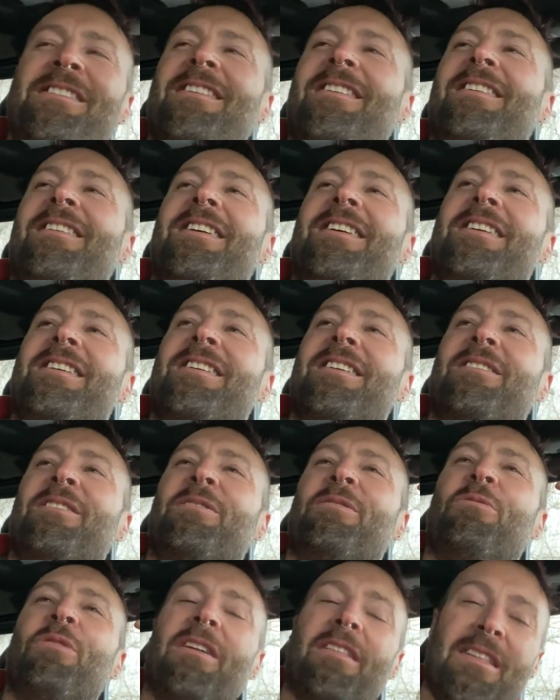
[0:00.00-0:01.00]
to,
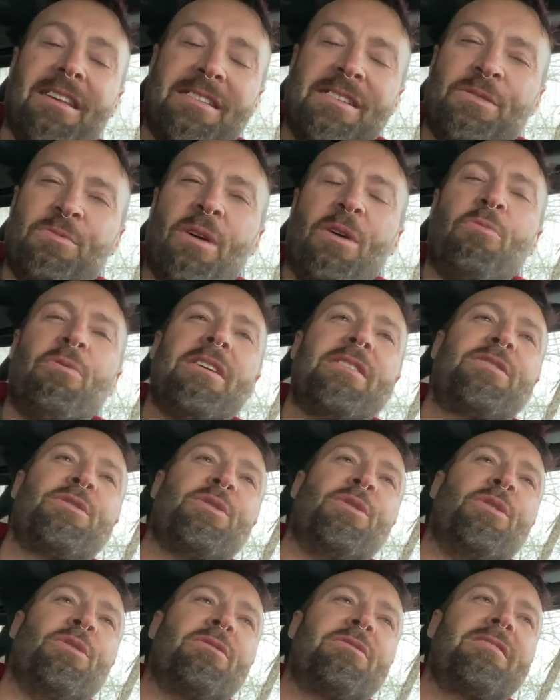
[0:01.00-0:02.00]
well, this is what we're
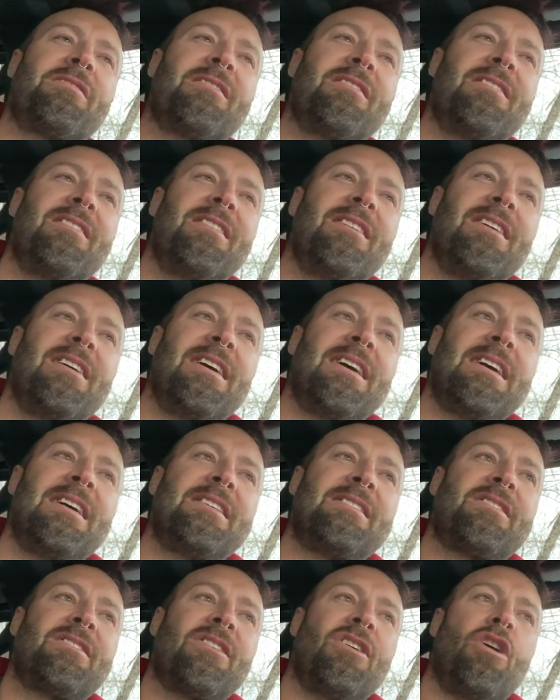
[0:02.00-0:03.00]
taught
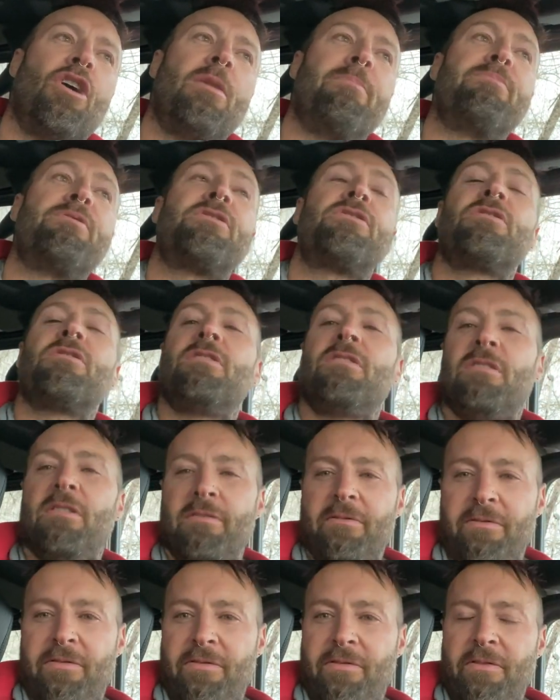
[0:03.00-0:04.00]
is
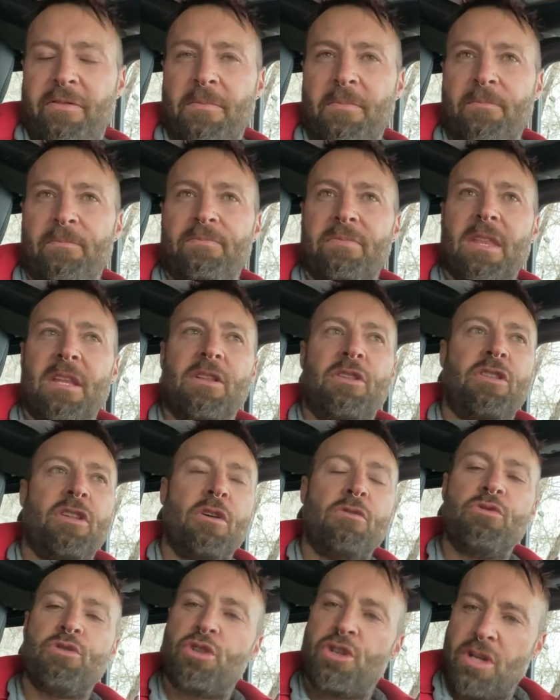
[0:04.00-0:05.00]
observe,
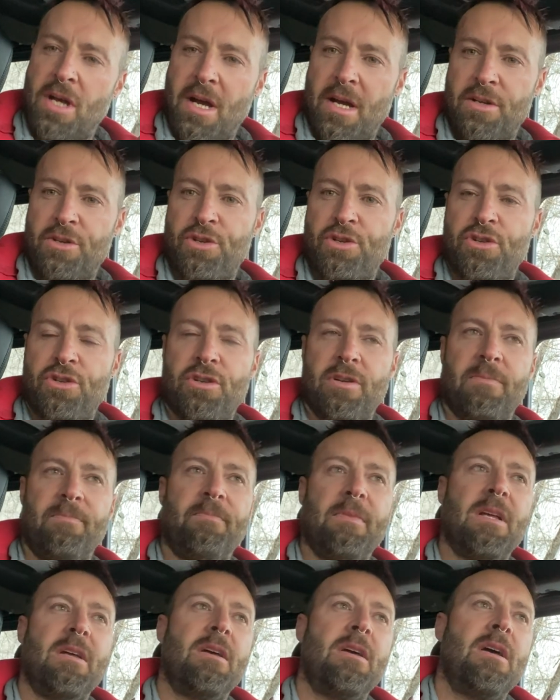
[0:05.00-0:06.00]
don't judge.
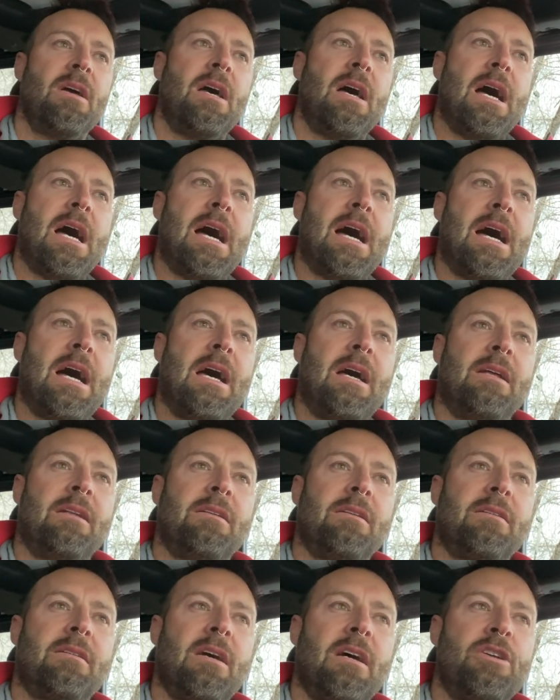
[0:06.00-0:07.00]

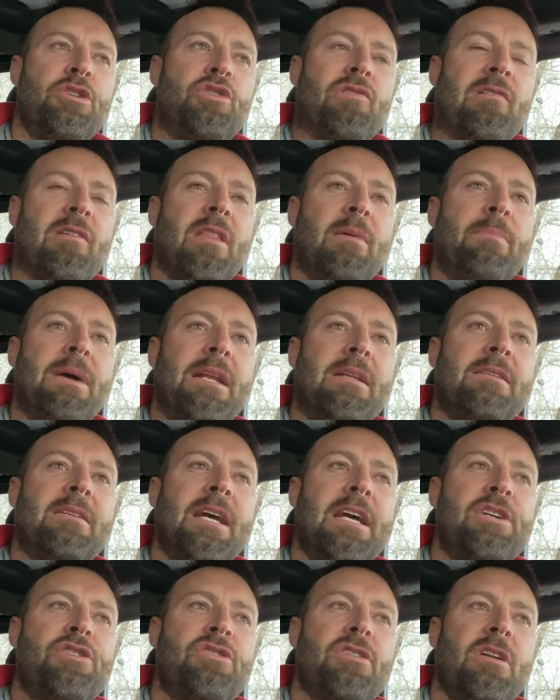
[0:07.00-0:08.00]
And uh, during the
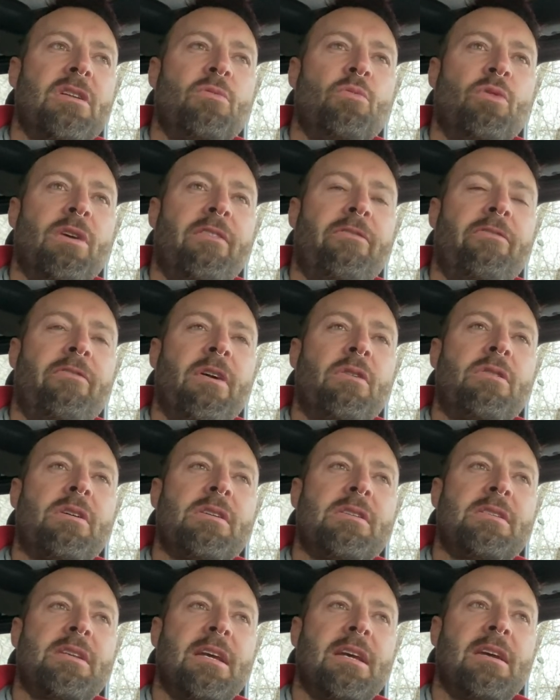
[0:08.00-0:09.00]
meditation, we're
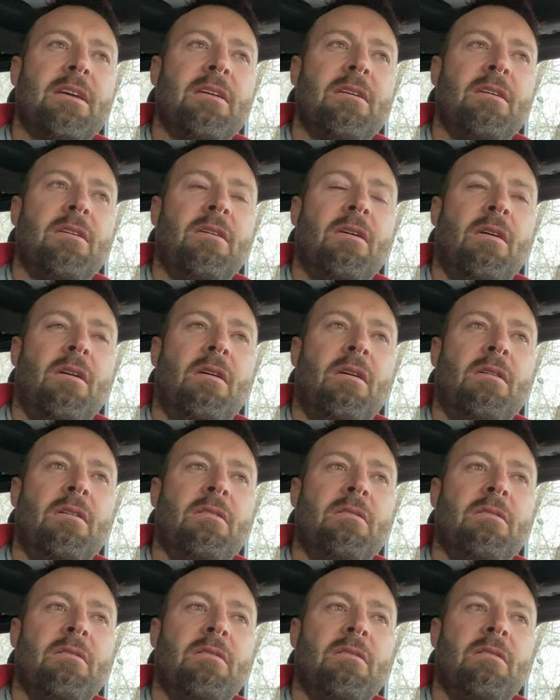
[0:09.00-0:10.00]
focusing
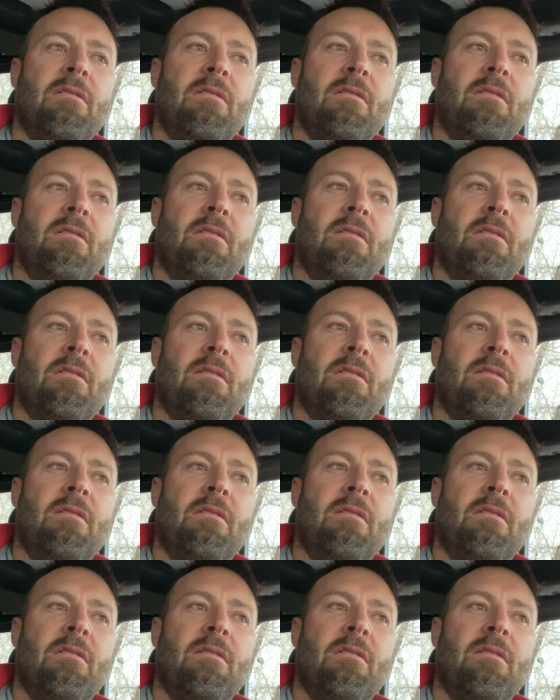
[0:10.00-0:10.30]
on